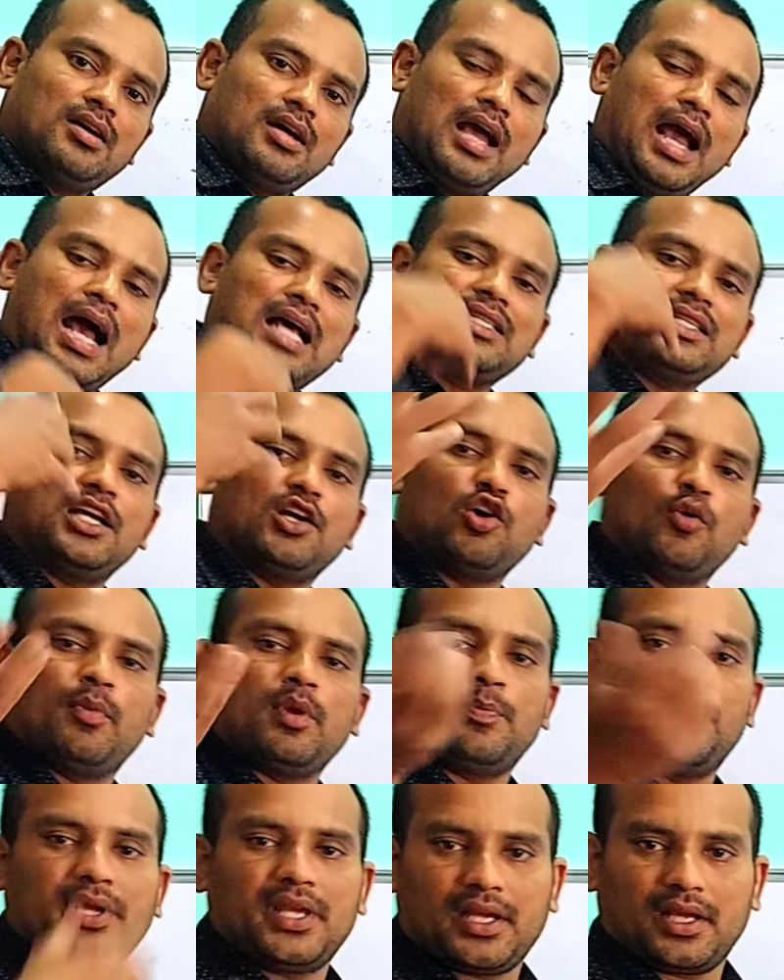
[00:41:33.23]
As a
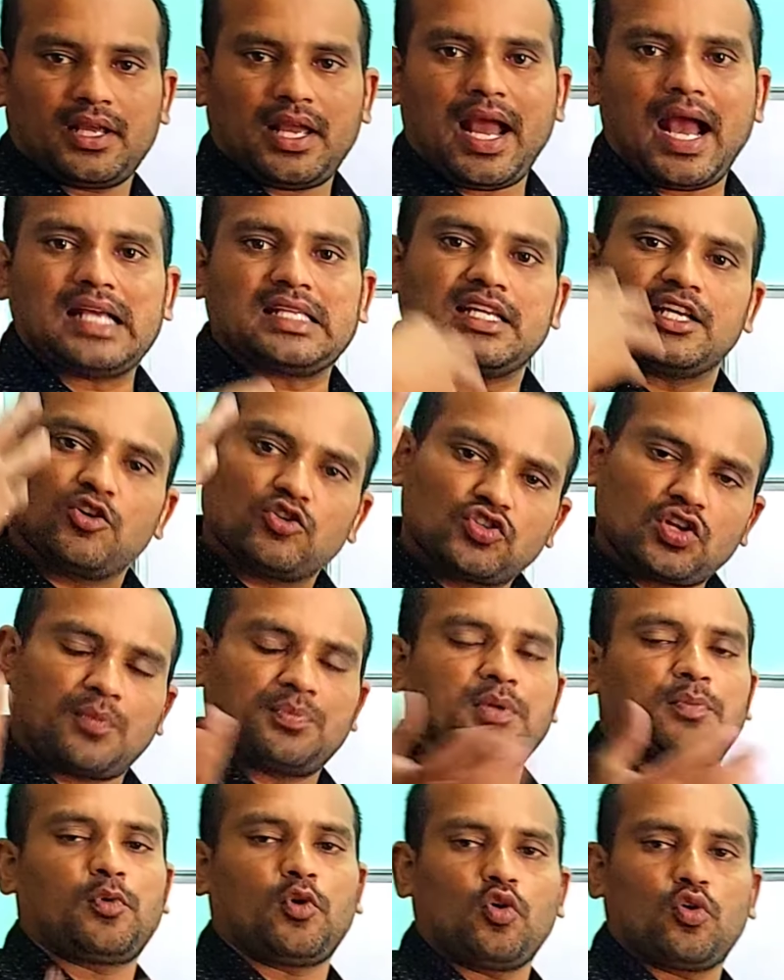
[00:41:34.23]
human being, as a user of
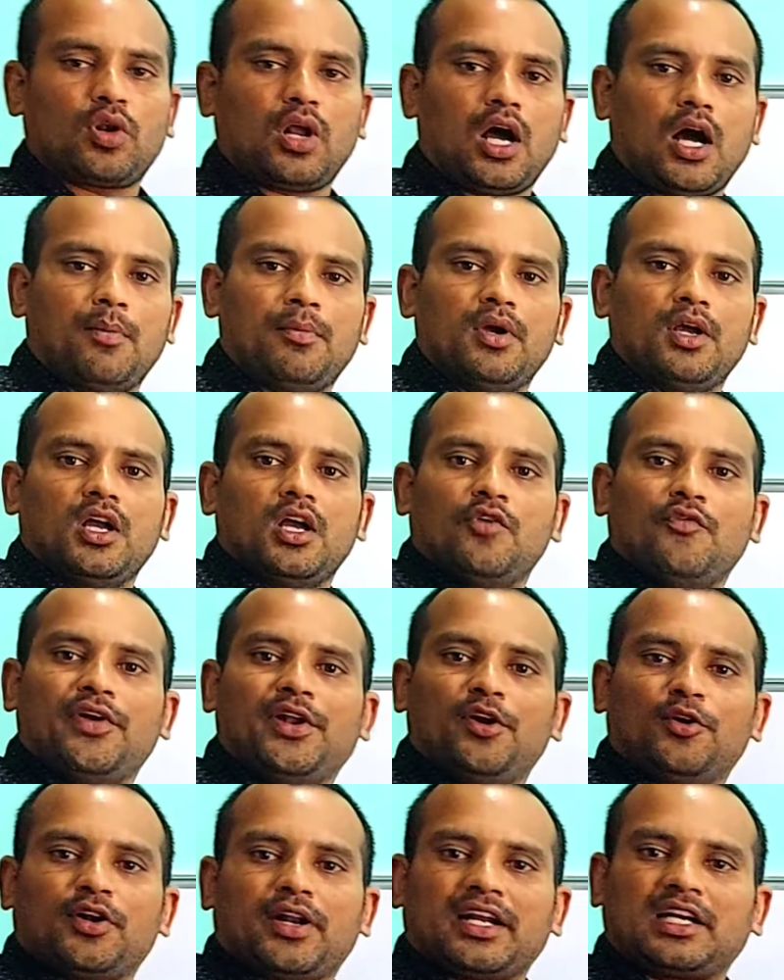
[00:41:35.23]
the program, we
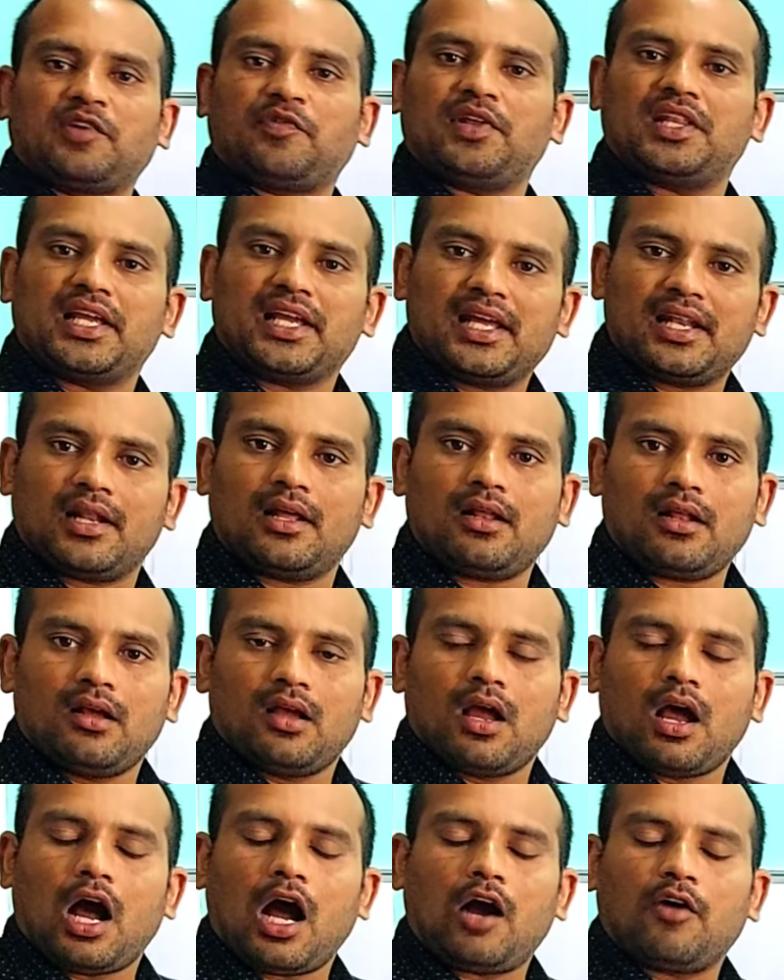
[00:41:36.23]
need to rectify the error.
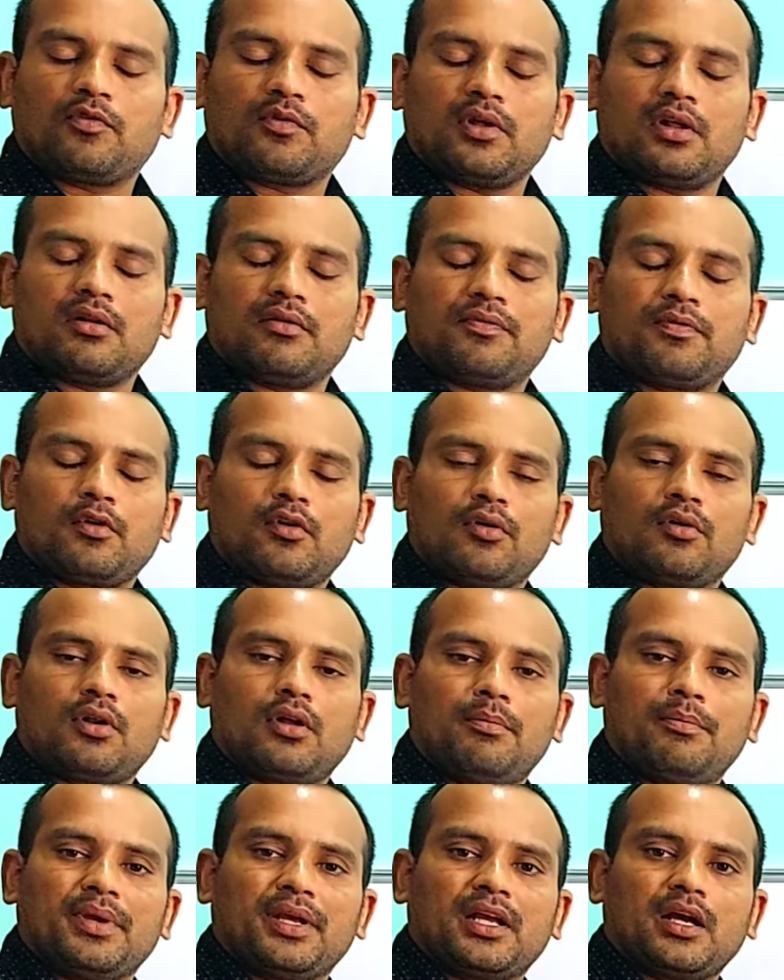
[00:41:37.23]
After the
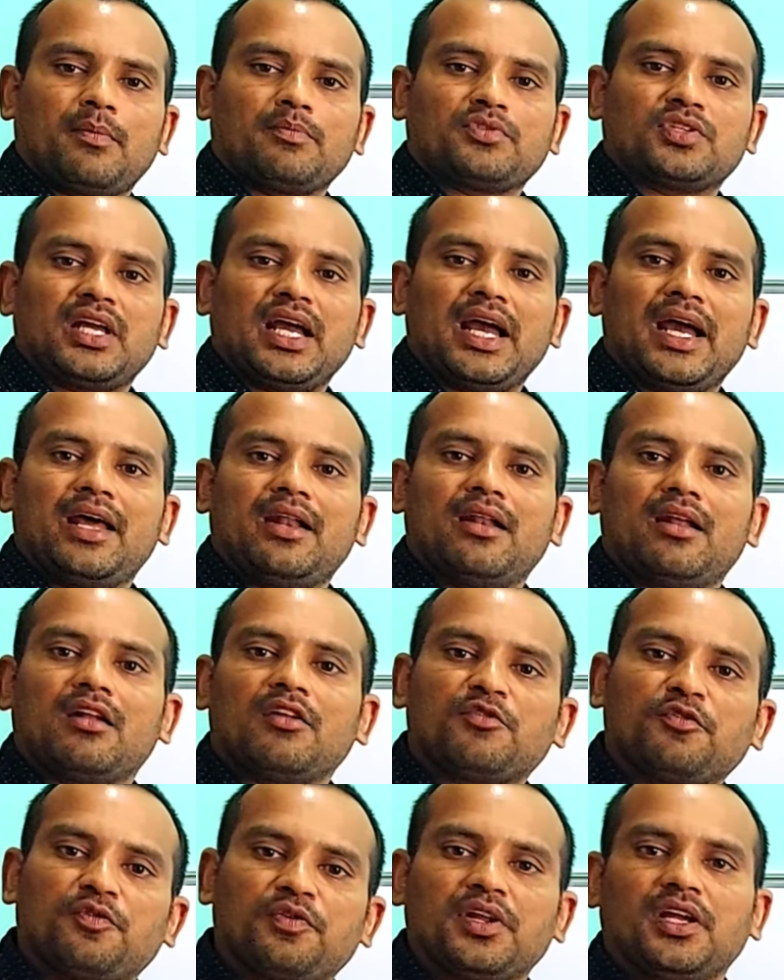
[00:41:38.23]
program becomes
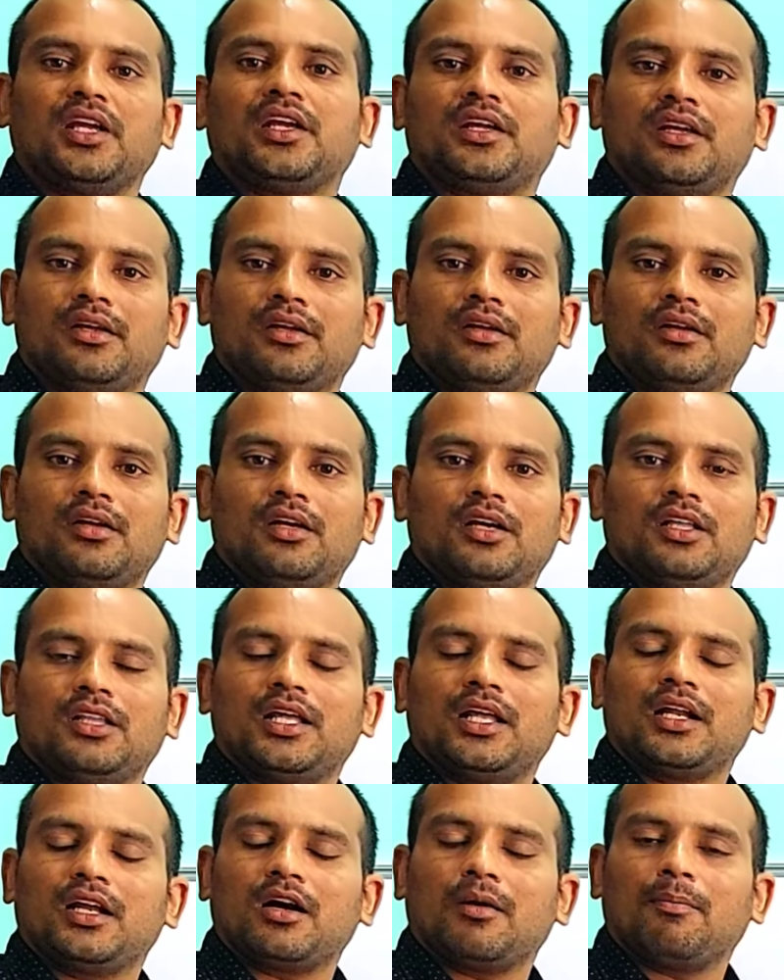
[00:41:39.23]
error free,
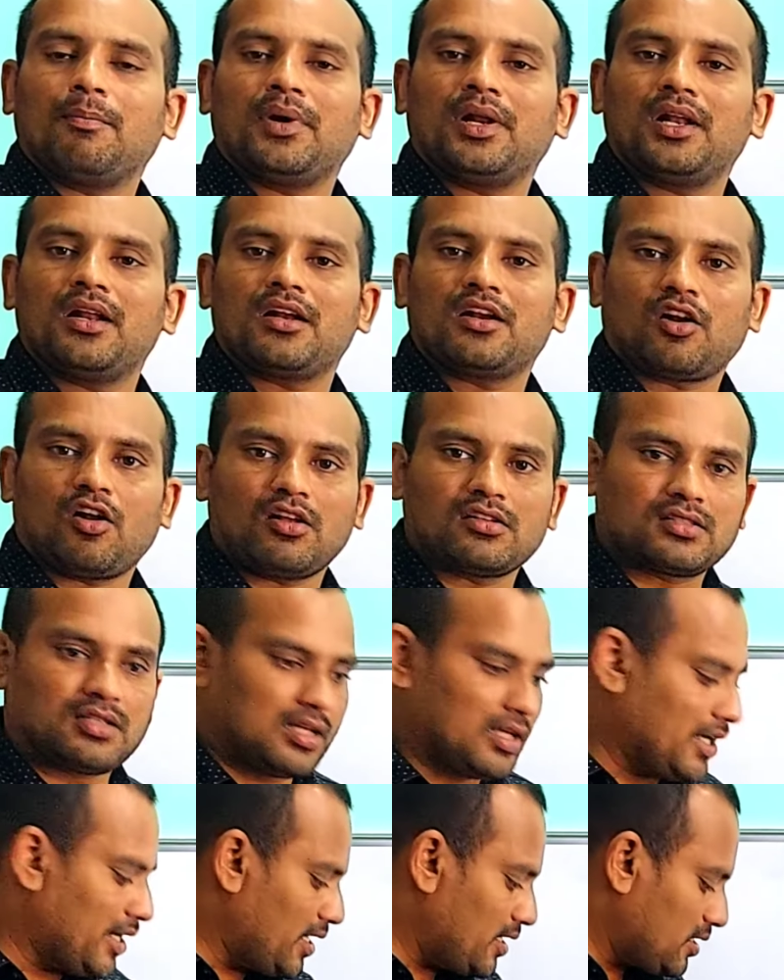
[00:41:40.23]
then compiler
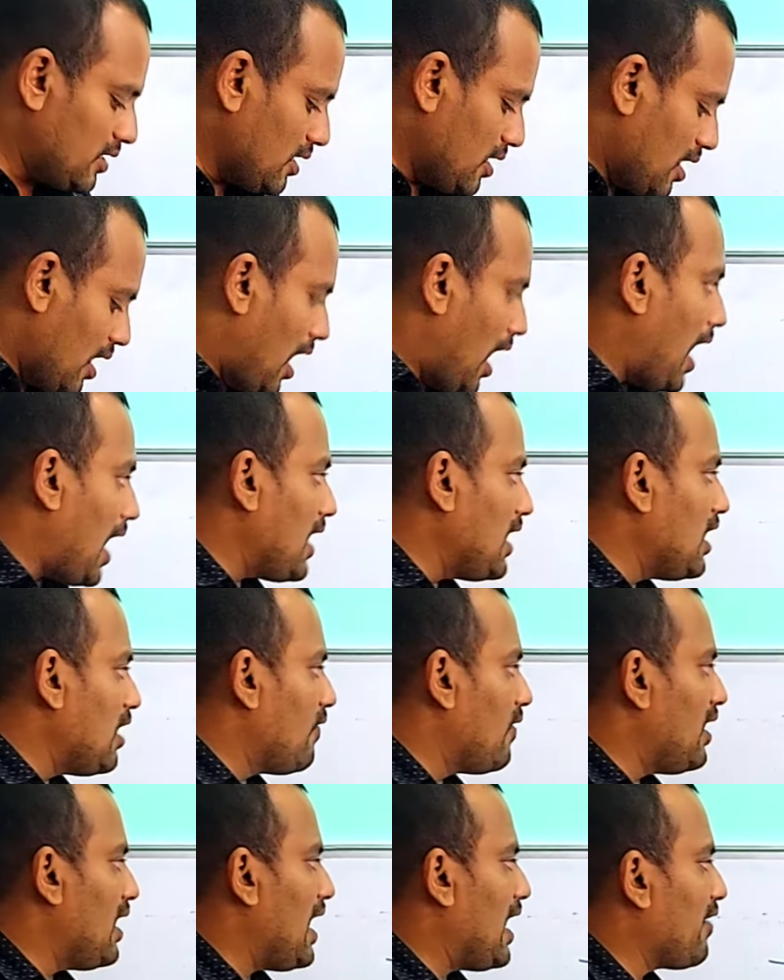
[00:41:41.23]
translates high
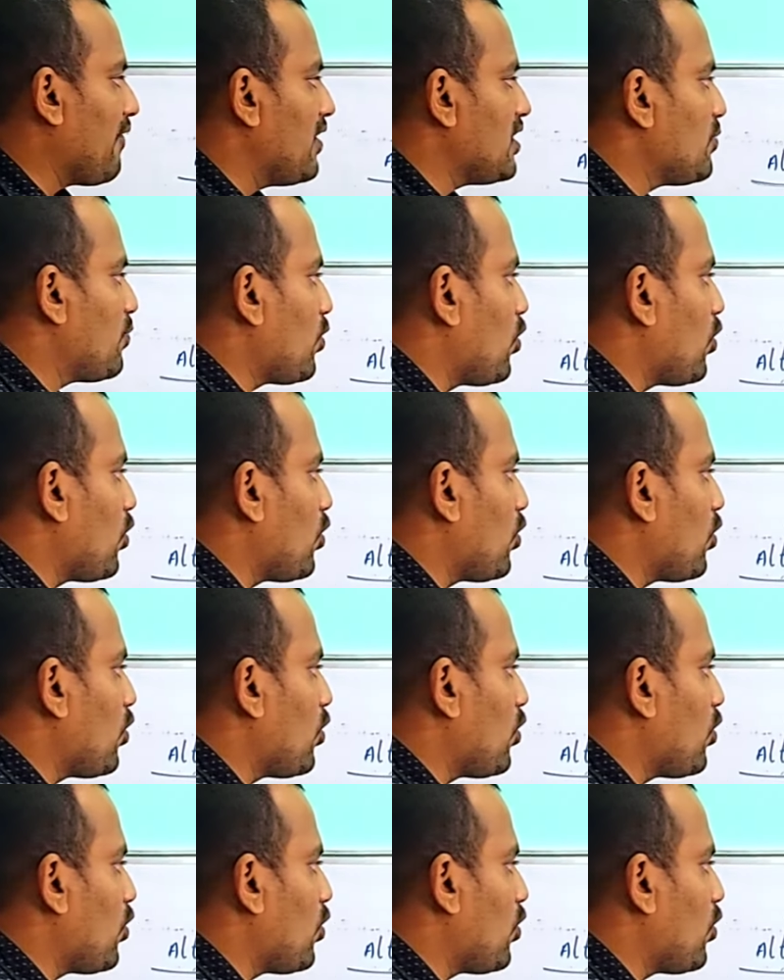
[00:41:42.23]
level language